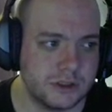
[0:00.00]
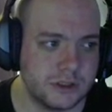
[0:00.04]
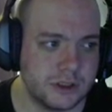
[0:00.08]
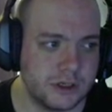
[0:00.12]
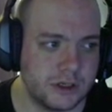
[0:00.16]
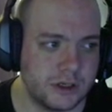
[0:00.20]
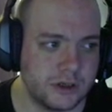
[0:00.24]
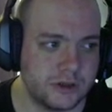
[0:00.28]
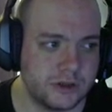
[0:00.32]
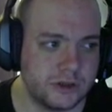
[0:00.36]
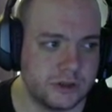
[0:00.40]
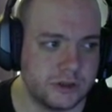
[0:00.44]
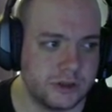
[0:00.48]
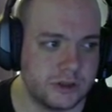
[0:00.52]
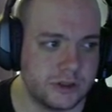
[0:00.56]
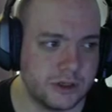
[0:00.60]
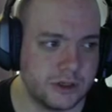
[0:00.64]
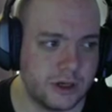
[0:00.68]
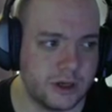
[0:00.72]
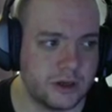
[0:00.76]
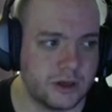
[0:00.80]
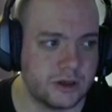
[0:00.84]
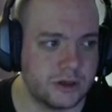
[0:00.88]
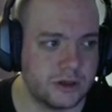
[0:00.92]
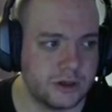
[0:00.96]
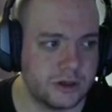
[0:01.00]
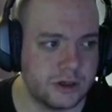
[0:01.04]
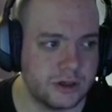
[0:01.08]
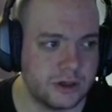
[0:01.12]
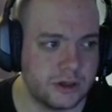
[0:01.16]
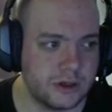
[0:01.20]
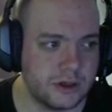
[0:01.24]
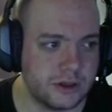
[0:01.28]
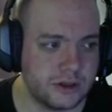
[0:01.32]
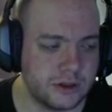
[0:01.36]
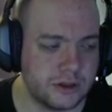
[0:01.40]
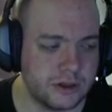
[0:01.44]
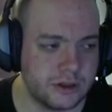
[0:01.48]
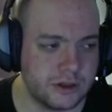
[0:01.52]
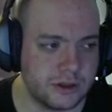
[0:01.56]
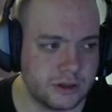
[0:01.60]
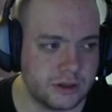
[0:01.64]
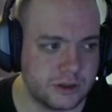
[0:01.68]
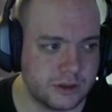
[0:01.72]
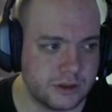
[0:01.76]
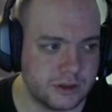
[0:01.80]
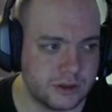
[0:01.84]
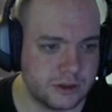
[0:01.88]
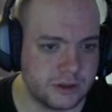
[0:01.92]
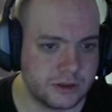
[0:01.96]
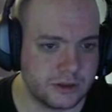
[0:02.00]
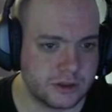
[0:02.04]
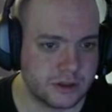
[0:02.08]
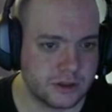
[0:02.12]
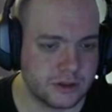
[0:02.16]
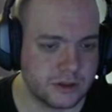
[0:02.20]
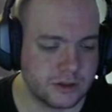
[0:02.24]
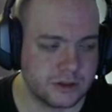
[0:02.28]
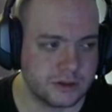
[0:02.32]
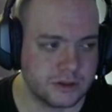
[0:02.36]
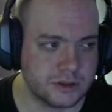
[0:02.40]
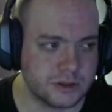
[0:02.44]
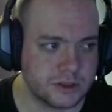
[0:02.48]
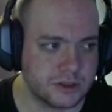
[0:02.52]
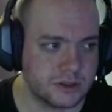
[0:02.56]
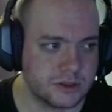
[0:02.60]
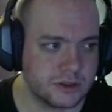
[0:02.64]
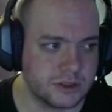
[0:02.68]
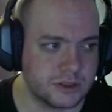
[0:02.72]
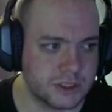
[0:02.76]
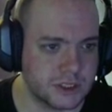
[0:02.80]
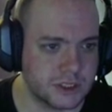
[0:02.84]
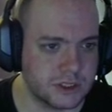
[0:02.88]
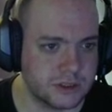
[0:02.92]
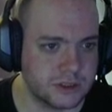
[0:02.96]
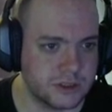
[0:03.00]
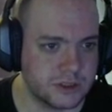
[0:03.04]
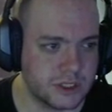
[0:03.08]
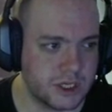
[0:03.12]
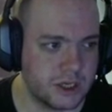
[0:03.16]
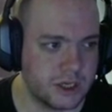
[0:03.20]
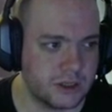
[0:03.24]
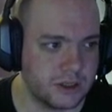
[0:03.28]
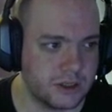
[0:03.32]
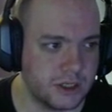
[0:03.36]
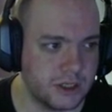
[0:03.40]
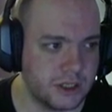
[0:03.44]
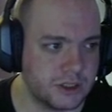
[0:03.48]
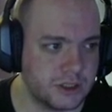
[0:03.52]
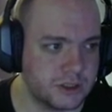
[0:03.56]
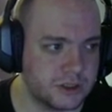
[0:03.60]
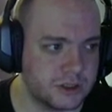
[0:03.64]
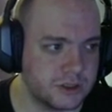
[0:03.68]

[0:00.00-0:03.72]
Yeah, I agree. It's a tough one to